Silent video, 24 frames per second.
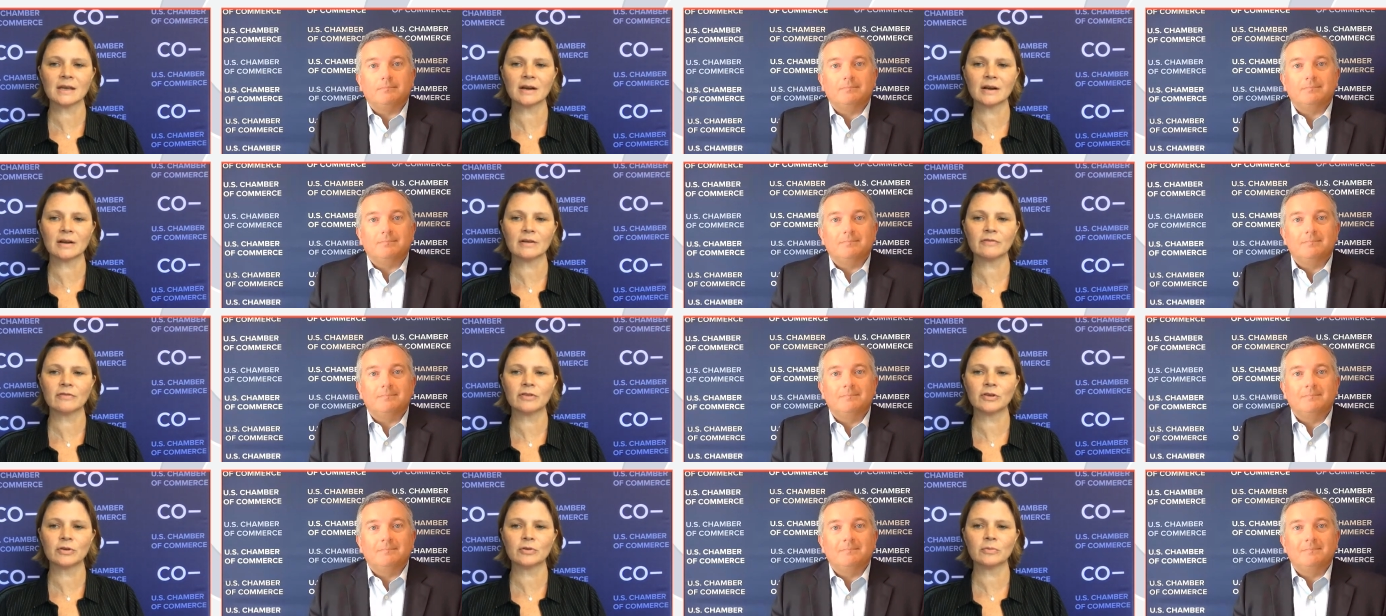Speaker 1: of
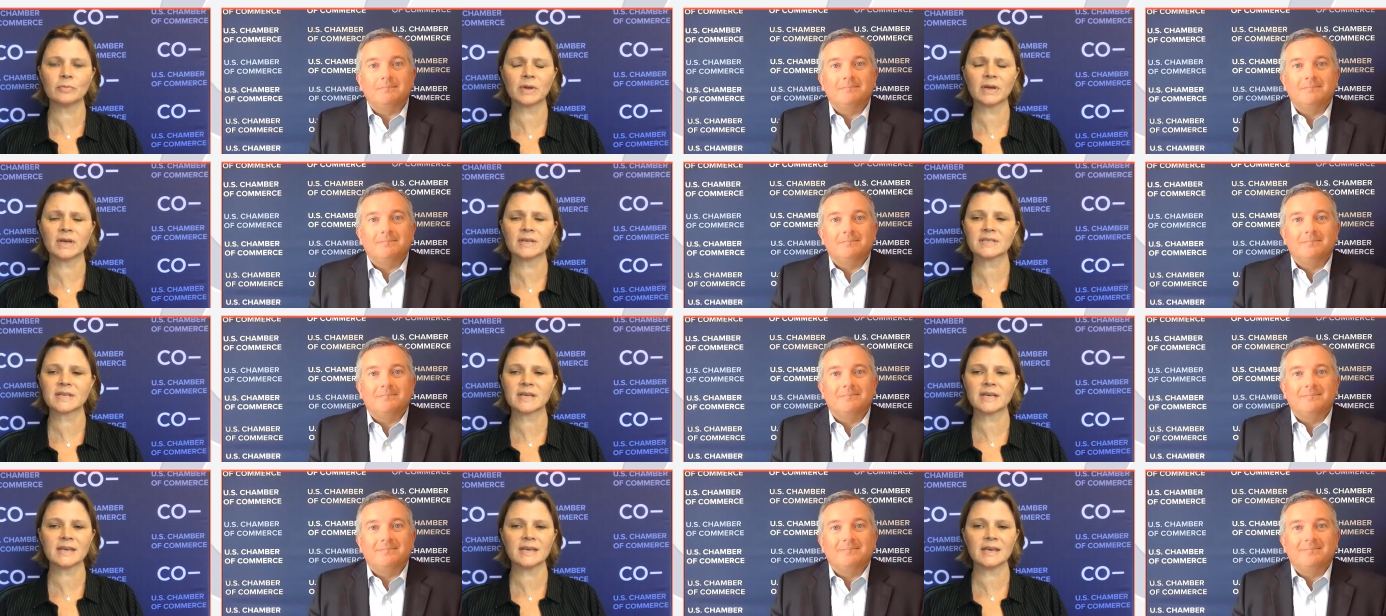you because I
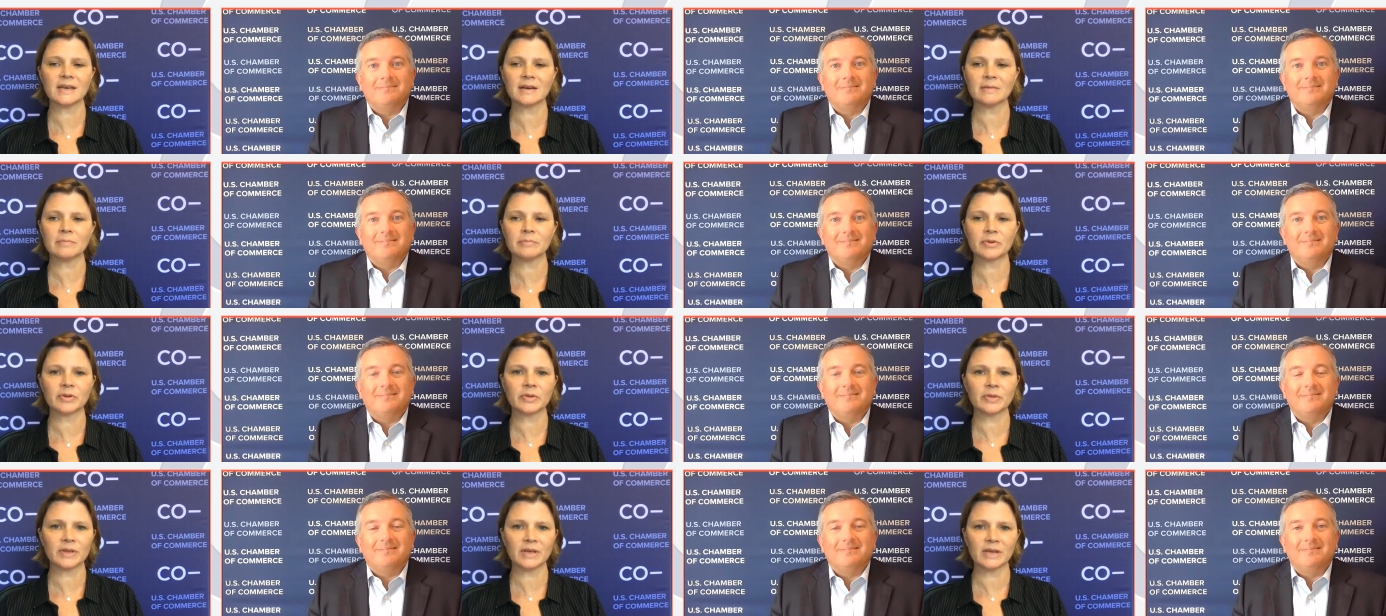can't
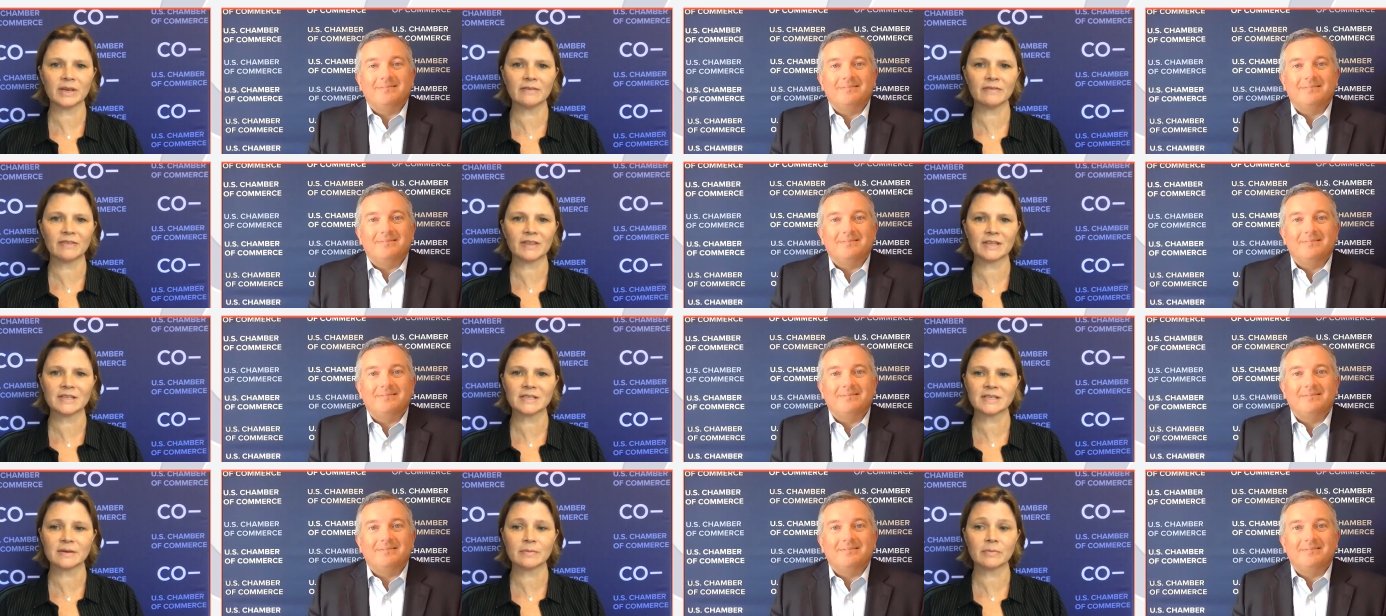believe that
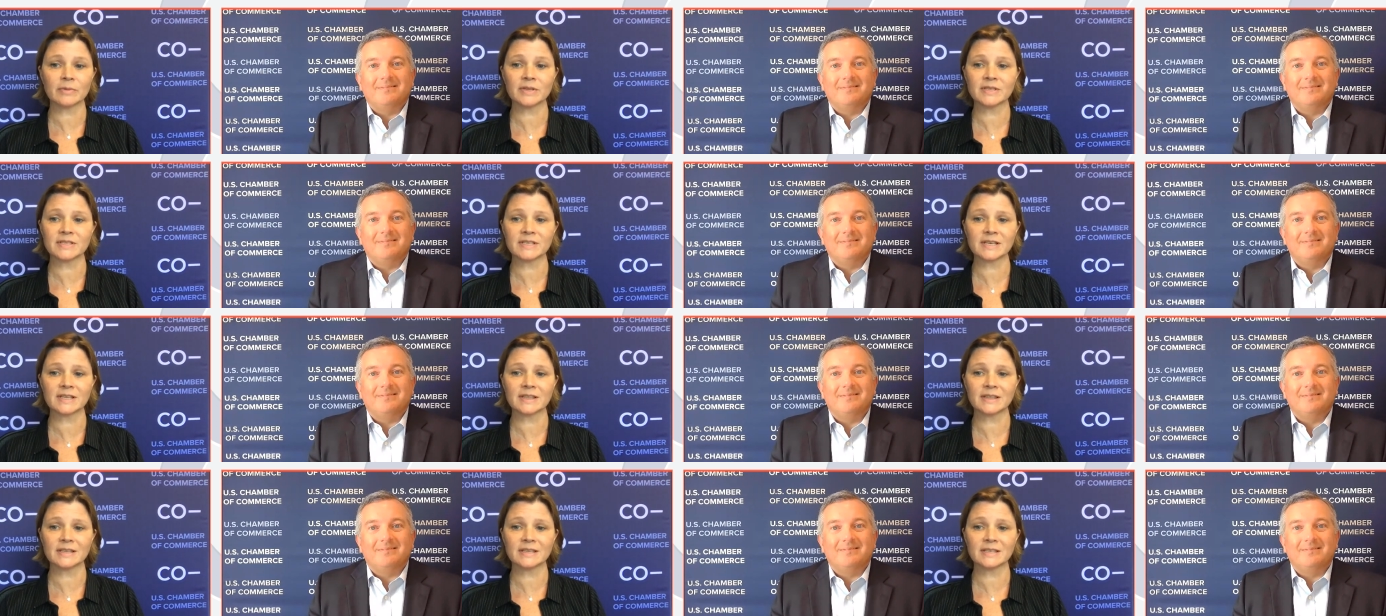someone's in
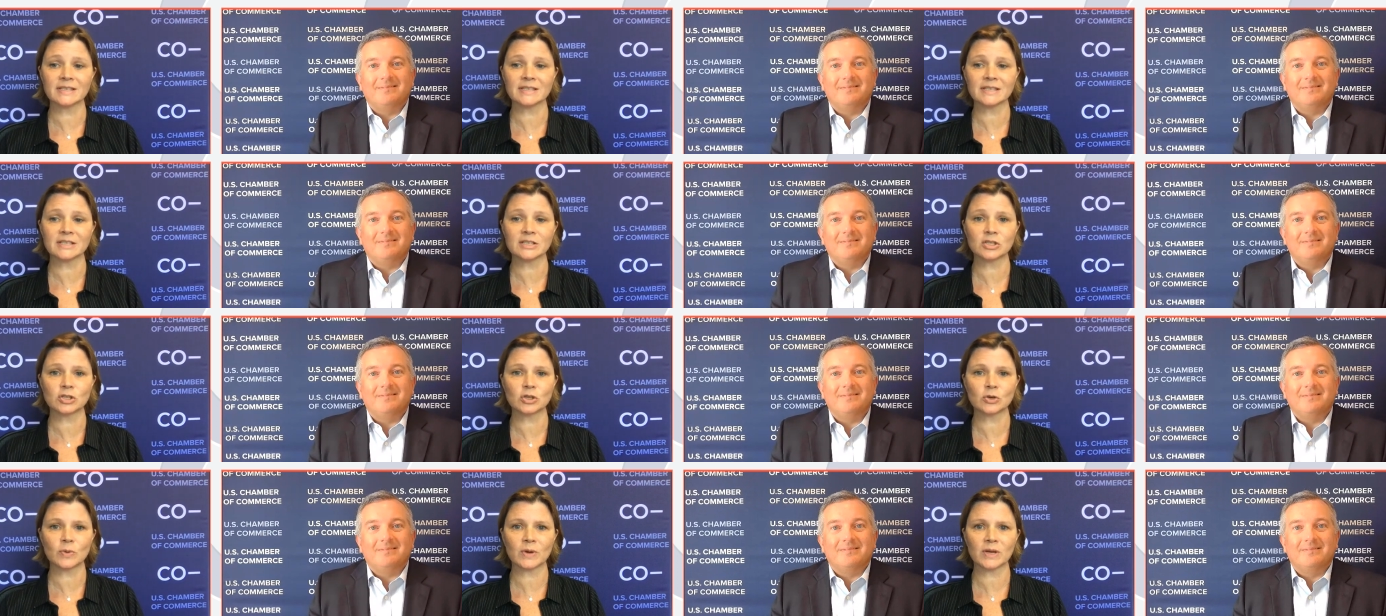this
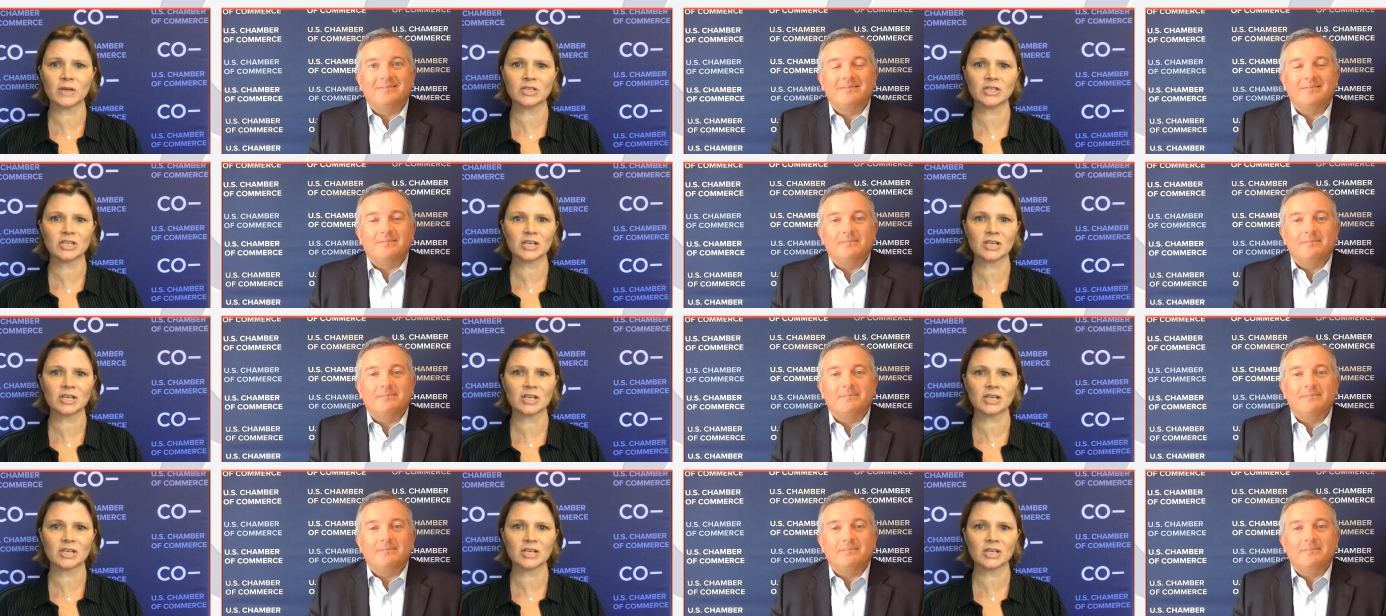situation.